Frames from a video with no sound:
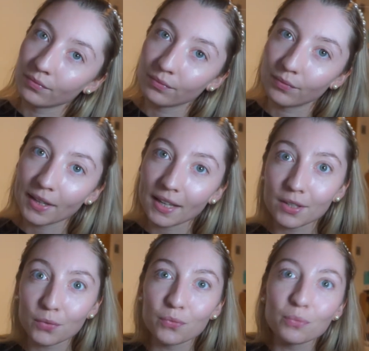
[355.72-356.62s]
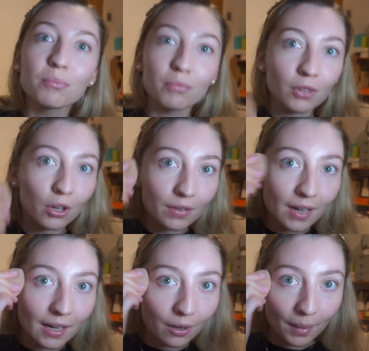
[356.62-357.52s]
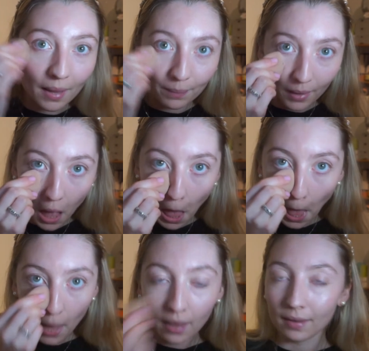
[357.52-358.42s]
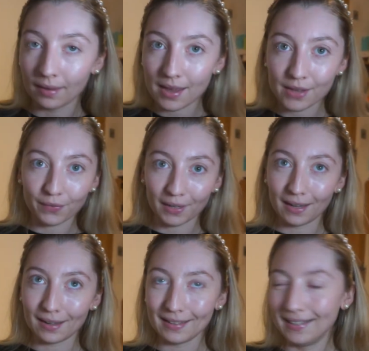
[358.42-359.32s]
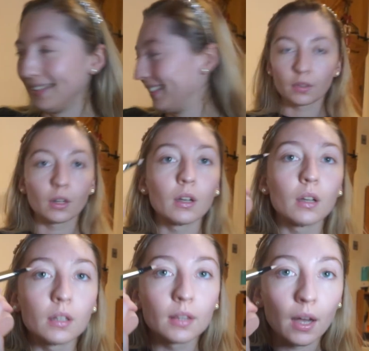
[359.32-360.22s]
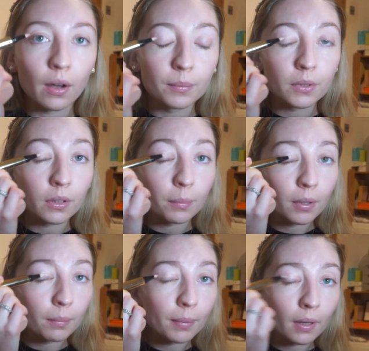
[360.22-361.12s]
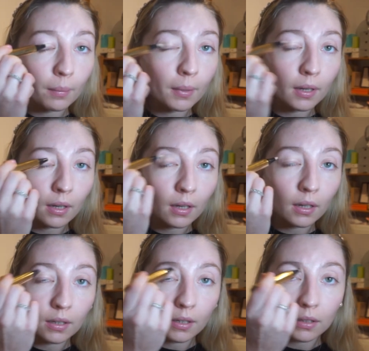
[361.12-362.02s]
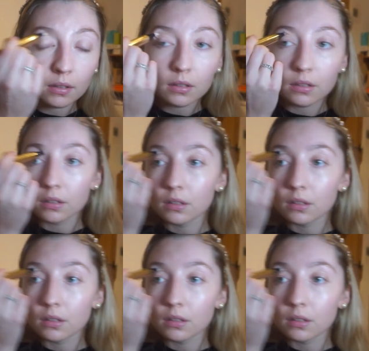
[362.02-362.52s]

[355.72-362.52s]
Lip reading: like it's covered it a little bit, but it is very light. And now I'm just gonna put a bit on my eyelids.